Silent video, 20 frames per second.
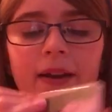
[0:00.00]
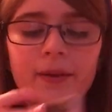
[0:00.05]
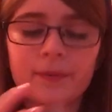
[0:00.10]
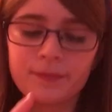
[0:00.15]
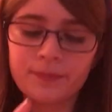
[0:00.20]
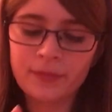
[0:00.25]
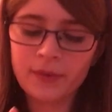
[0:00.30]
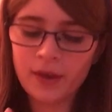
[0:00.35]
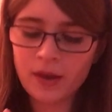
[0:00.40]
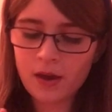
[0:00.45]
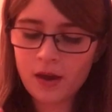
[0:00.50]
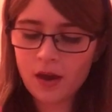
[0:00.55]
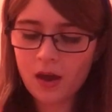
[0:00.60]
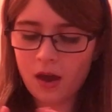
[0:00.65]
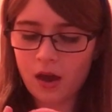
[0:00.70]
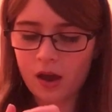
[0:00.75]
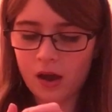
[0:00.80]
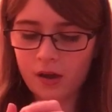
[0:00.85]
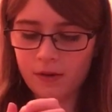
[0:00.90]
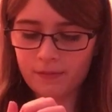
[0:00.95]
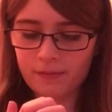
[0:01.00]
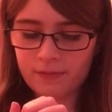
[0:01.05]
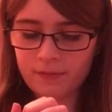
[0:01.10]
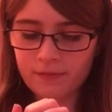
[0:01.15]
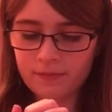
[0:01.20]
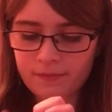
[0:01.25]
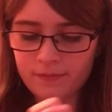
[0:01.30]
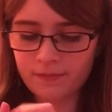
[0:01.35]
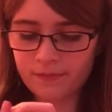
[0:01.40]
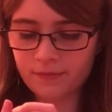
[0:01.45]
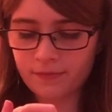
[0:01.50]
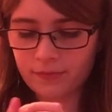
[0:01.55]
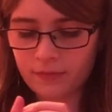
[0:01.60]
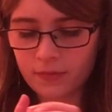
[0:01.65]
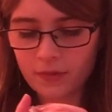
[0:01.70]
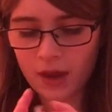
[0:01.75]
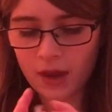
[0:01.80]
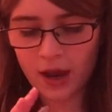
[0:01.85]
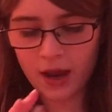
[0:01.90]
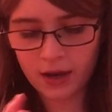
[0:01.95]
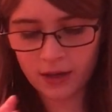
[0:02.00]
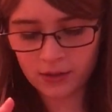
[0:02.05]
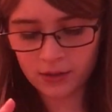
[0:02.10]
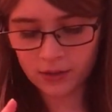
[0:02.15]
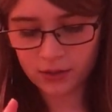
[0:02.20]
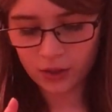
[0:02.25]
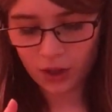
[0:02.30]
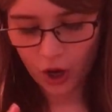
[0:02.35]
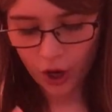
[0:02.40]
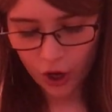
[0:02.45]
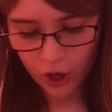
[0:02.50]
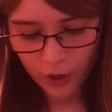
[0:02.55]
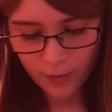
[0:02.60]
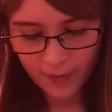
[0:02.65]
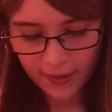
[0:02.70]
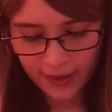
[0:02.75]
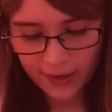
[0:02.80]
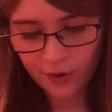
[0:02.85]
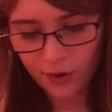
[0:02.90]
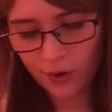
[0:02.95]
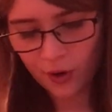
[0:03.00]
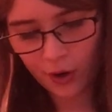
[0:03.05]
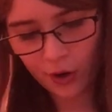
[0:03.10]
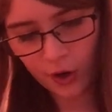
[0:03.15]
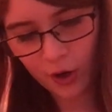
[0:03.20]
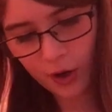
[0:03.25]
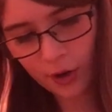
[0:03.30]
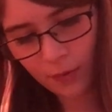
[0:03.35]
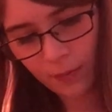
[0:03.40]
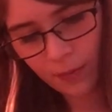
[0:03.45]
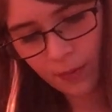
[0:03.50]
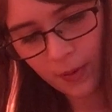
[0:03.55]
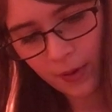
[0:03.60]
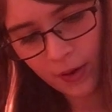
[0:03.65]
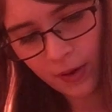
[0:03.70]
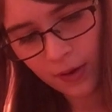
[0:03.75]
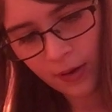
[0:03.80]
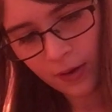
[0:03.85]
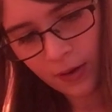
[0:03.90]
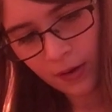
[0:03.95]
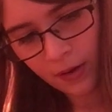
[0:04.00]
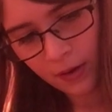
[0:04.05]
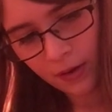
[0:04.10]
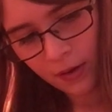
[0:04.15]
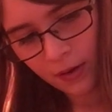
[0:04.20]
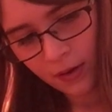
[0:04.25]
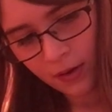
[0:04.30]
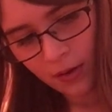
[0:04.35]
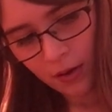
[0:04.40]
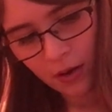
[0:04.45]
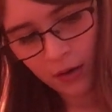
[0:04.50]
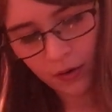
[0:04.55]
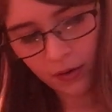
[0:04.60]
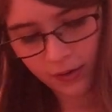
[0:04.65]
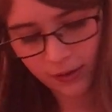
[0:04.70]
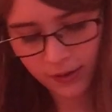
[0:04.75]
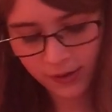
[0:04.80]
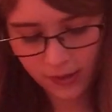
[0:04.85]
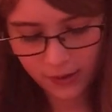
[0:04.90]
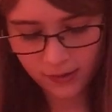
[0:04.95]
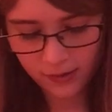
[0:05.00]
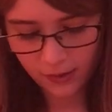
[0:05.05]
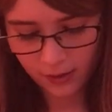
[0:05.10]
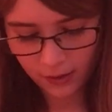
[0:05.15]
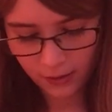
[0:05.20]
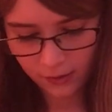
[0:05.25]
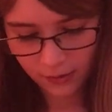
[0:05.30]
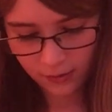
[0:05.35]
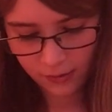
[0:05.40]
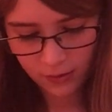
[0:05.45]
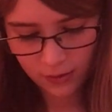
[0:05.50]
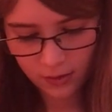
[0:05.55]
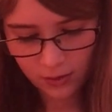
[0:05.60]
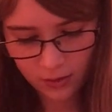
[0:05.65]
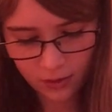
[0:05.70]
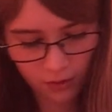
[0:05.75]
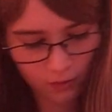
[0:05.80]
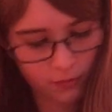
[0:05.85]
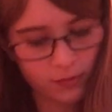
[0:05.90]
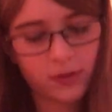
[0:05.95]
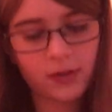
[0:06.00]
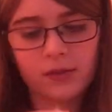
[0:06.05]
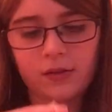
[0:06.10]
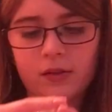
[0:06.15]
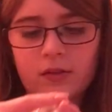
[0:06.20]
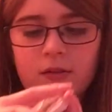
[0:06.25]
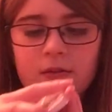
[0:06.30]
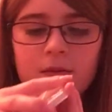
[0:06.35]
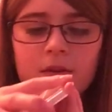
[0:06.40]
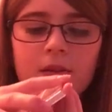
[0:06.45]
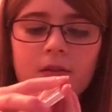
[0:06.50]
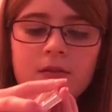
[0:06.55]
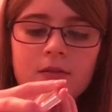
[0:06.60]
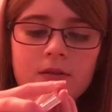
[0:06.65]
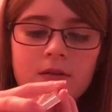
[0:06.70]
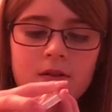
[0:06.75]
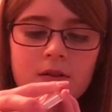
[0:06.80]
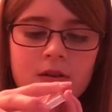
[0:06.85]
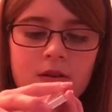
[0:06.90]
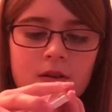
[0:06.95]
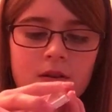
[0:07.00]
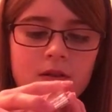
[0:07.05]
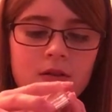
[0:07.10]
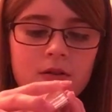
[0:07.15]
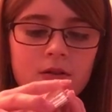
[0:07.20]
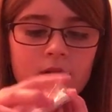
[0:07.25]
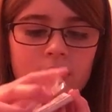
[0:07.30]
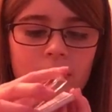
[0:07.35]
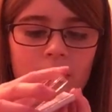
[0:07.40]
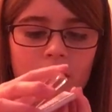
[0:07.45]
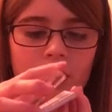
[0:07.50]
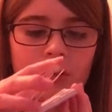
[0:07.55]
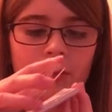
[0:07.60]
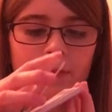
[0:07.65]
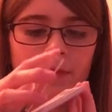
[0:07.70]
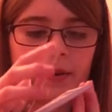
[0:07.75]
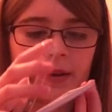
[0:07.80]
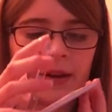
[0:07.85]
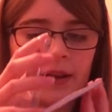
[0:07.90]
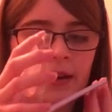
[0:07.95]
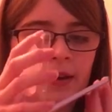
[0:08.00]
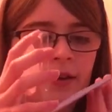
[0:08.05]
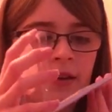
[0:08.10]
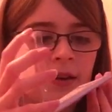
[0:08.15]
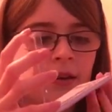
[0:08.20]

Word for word: the back. Um, and you open it up, and it's this side, isn't it? No, it's this side. So you open it